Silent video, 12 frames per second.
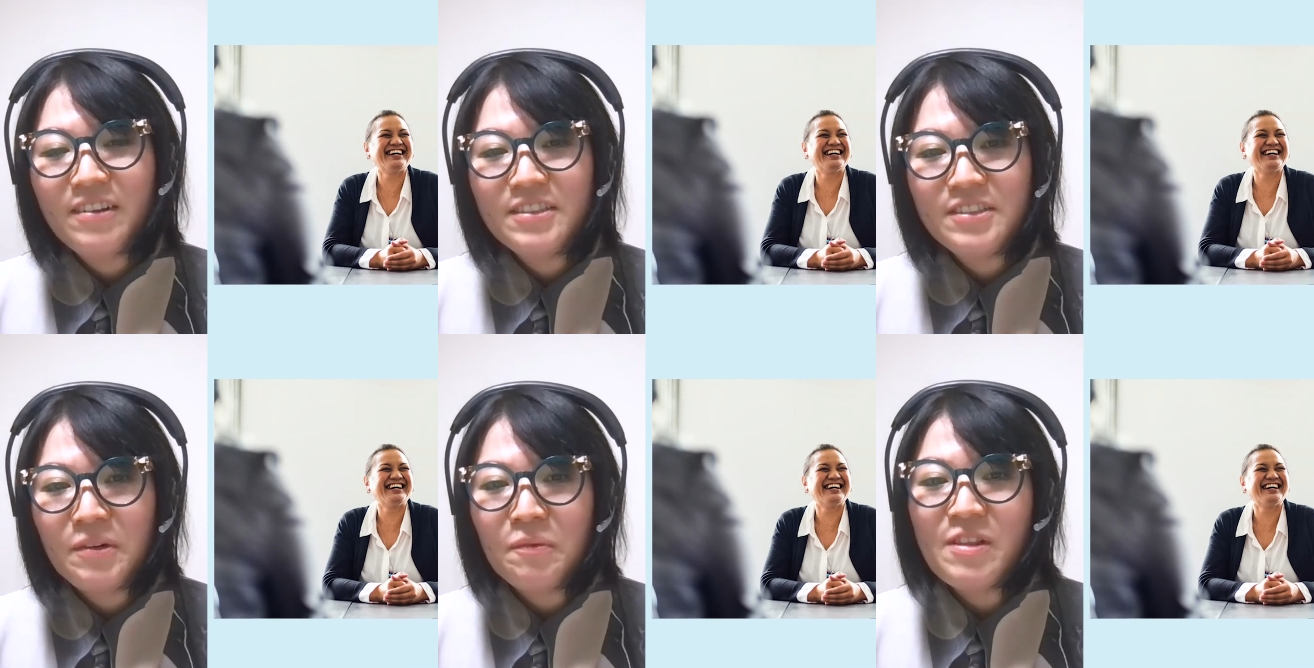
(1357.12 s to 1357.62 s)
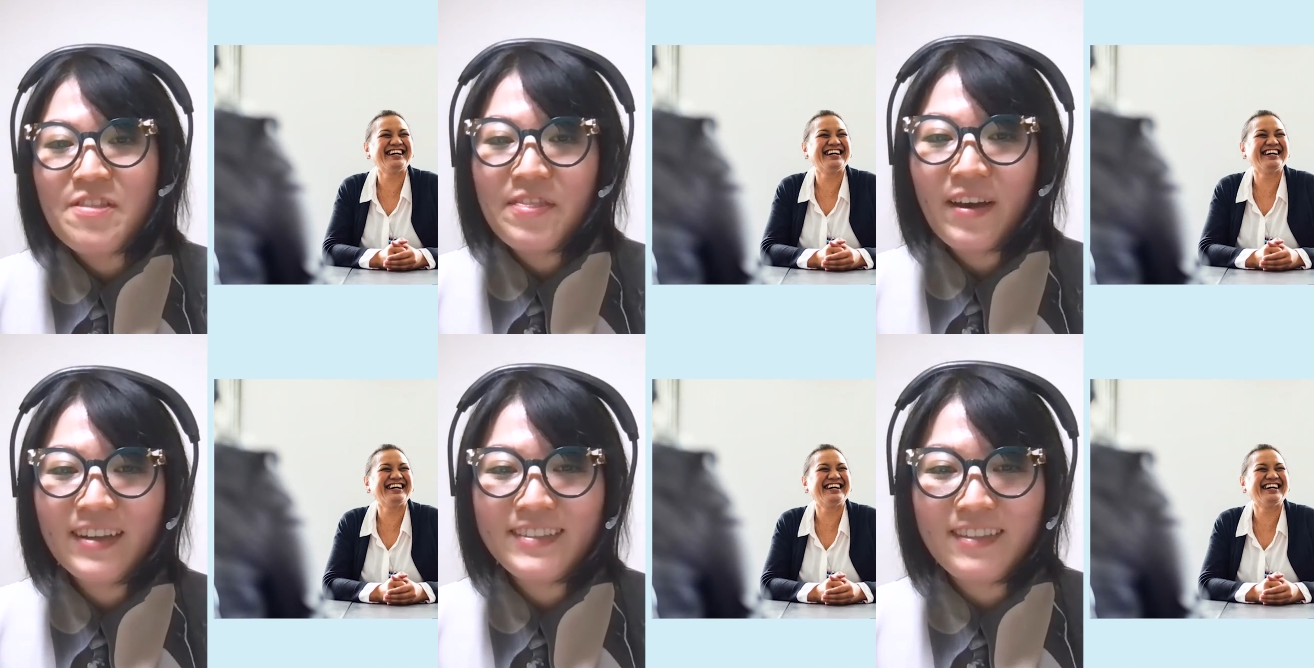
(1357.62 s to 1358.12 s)
Speaker 1: So with
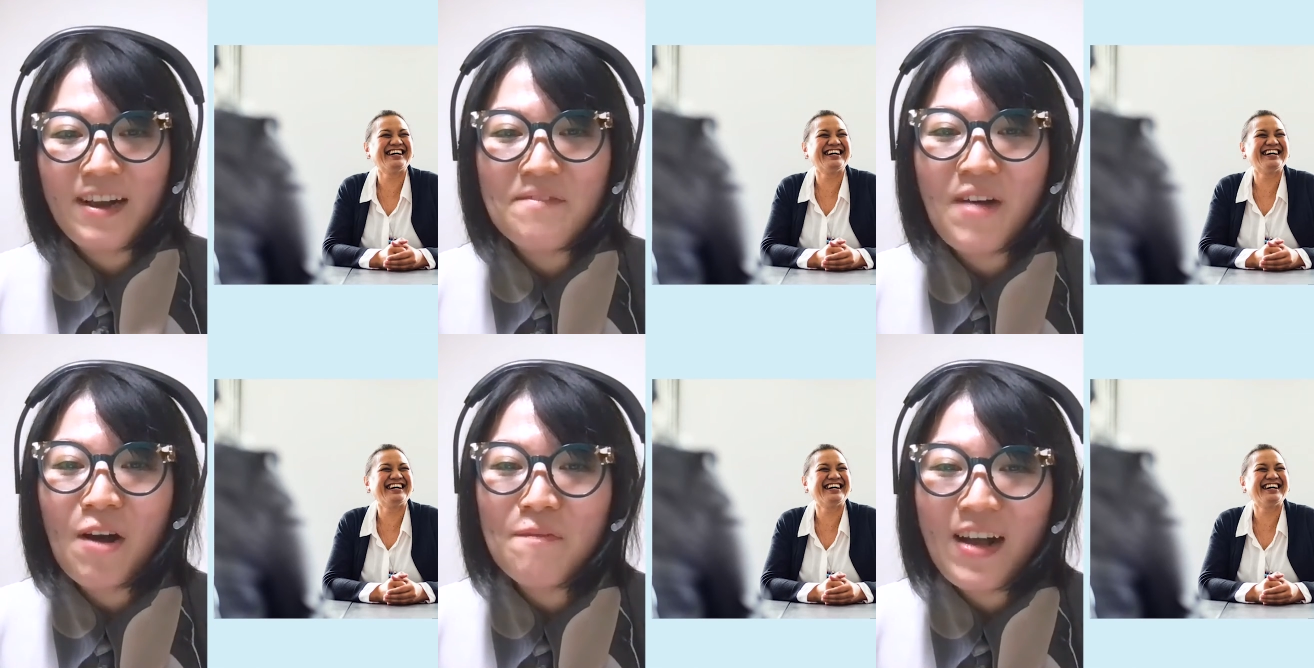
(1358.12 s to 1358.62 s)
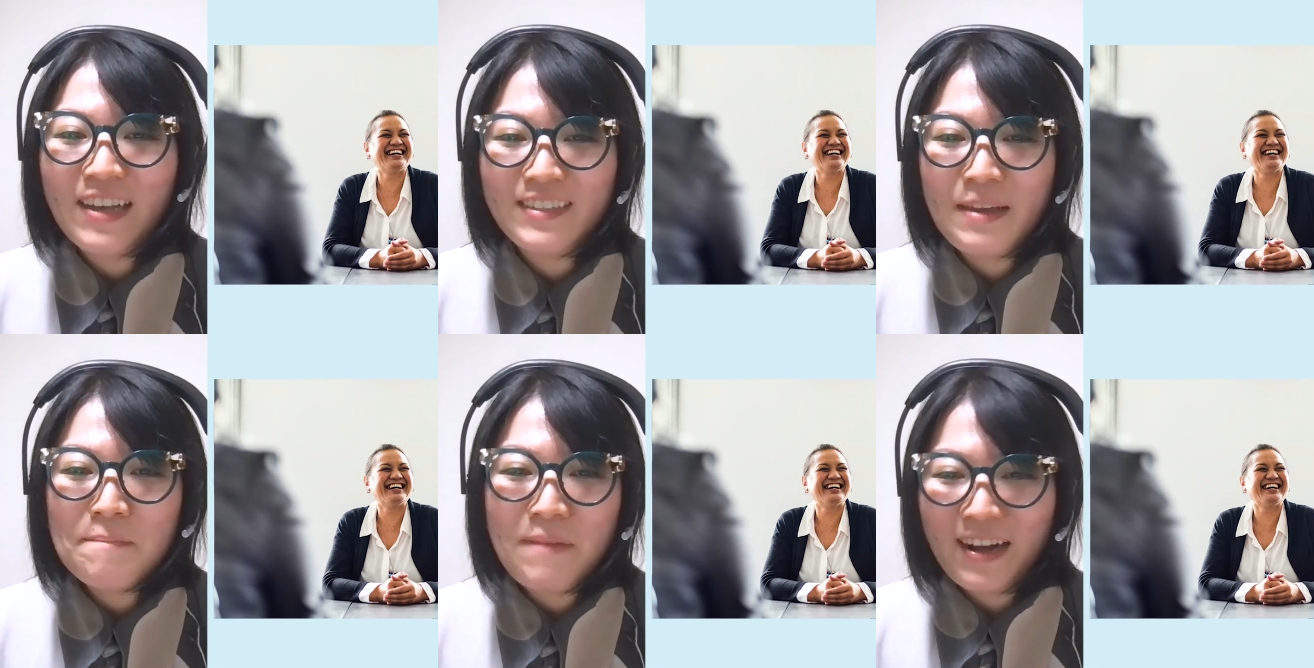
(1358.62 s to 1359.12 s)
that, um, I'll pass it
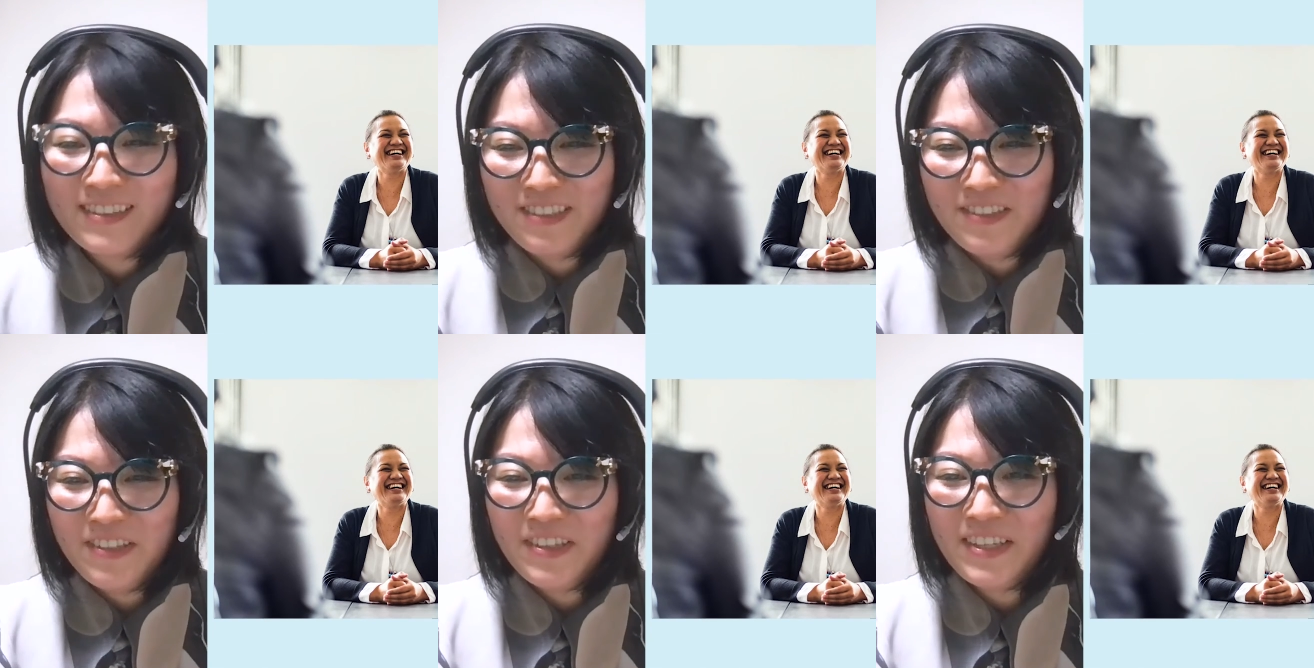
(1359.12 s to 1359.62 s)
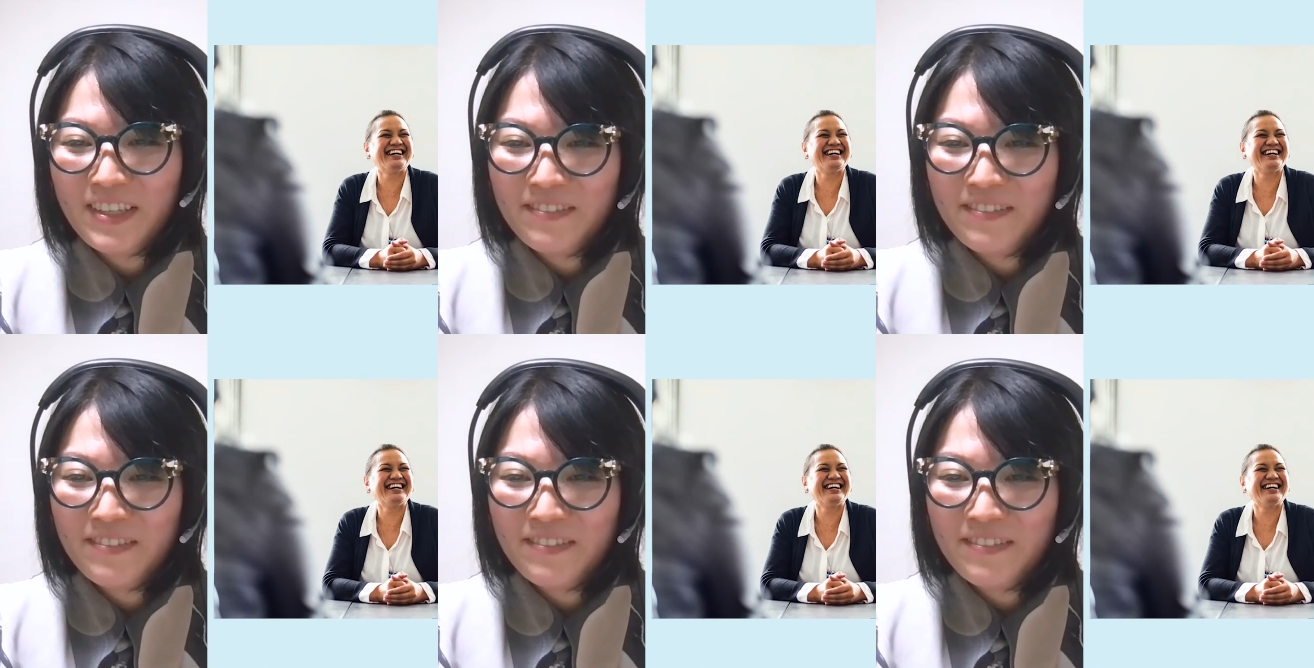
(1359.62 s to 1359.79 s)
back to Luke.